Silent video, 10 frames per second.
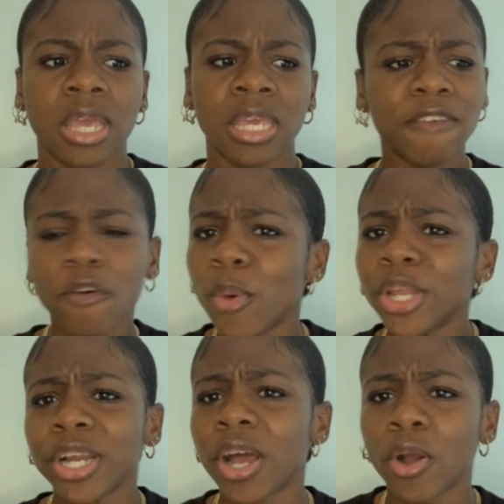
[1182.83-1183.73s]
even when
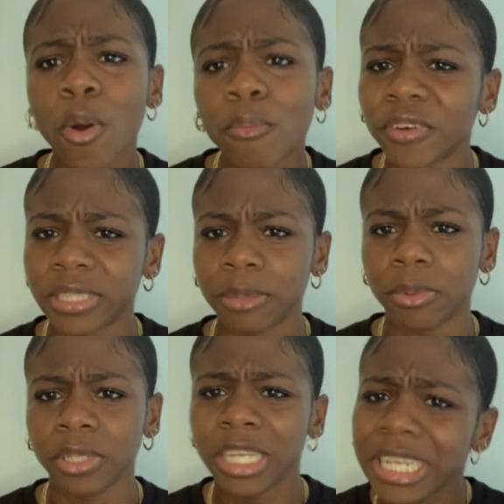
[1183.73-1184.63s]
you're not
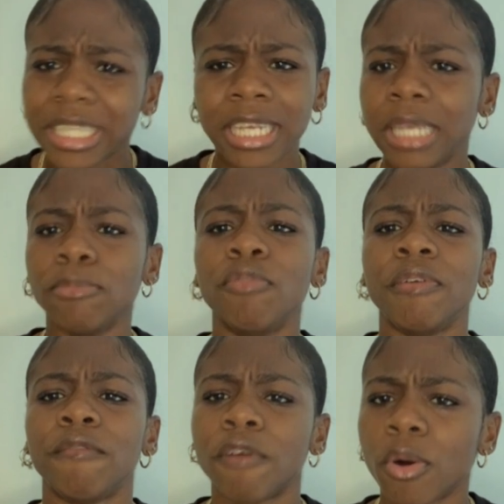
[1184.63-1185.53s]
comfortable, you need to keep
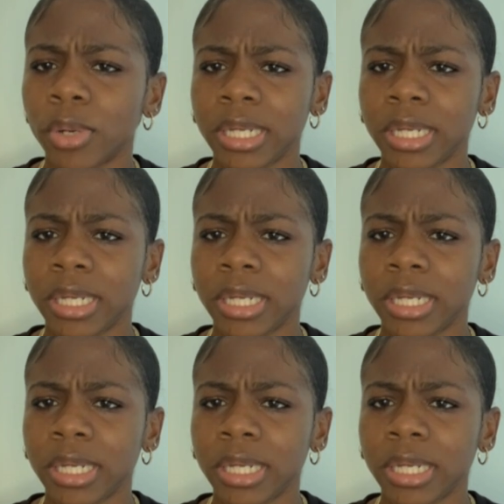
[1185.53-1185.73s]
moving forward.